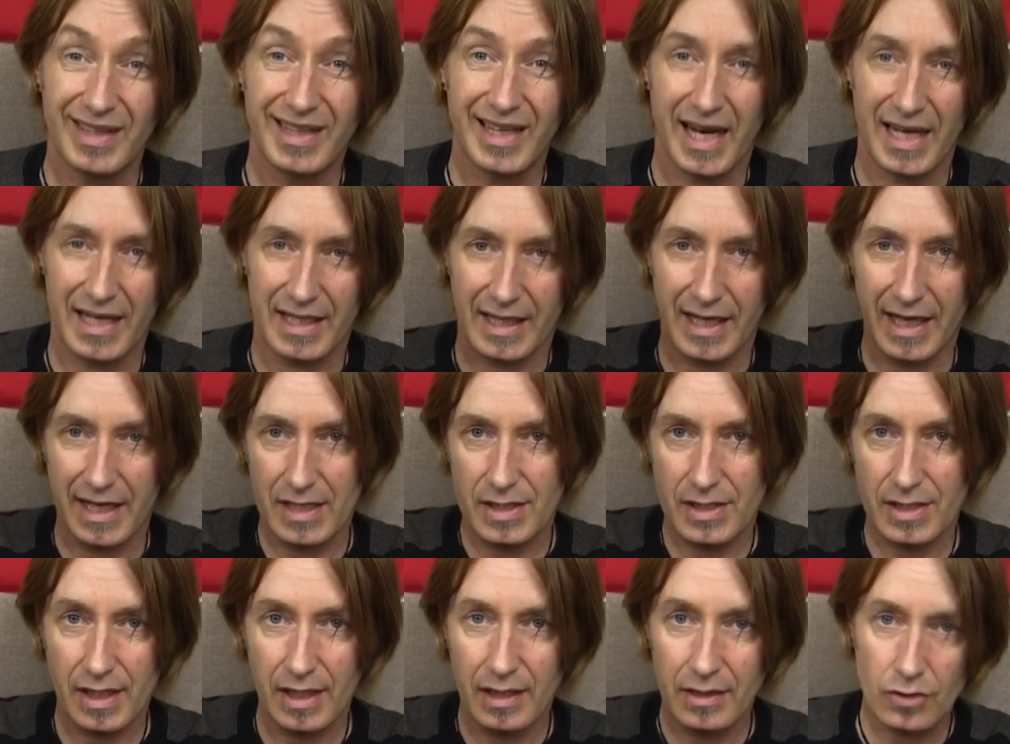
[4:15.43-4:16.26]

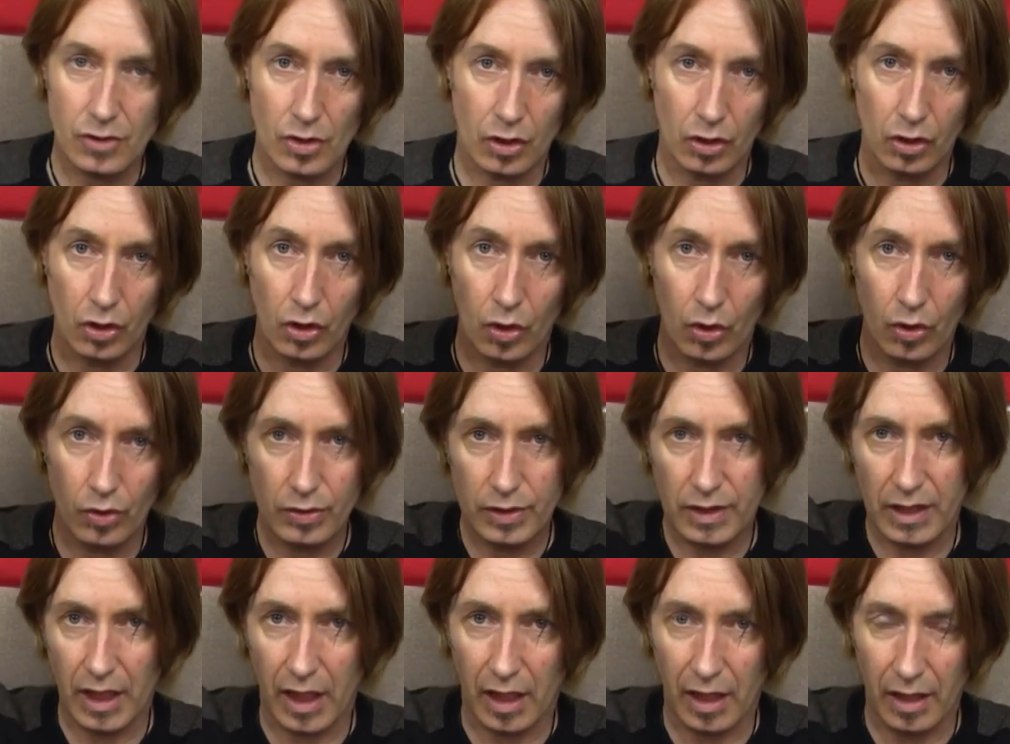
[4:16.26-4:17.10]
cargarse, to
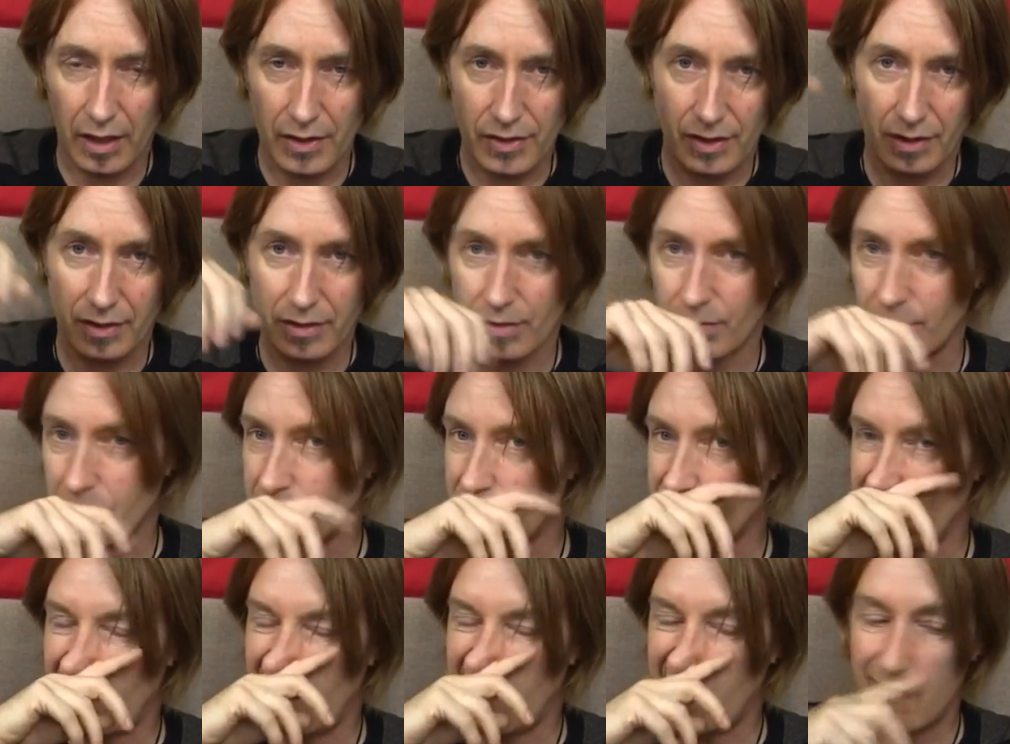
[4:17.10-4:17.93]
load cars onto a
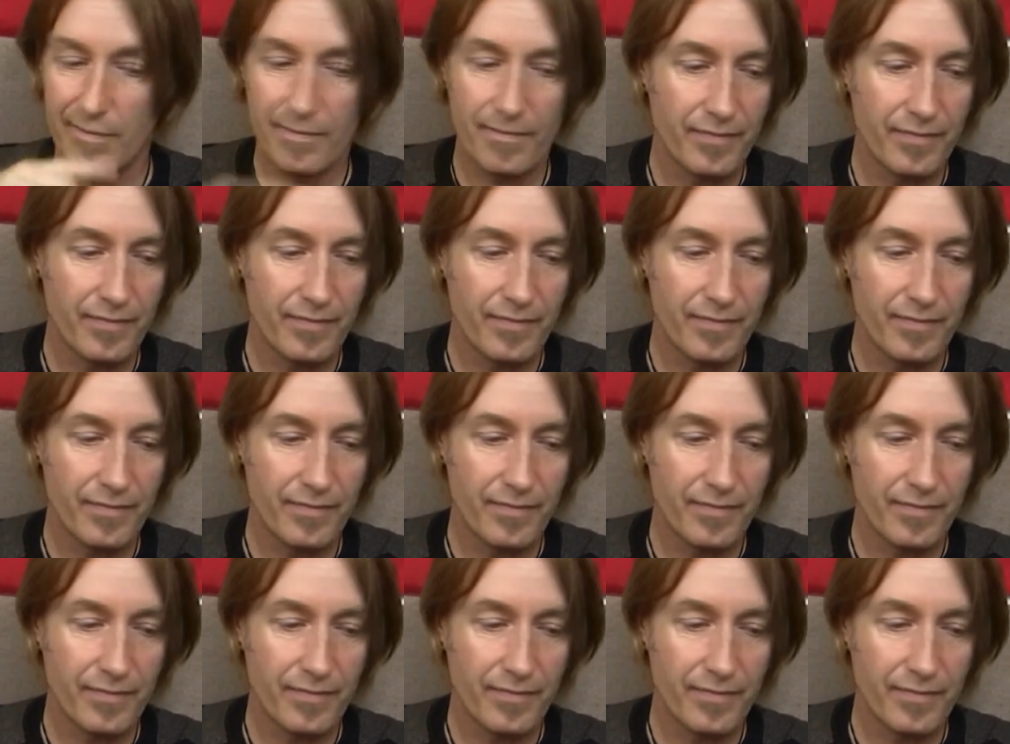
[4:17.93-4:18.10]
train.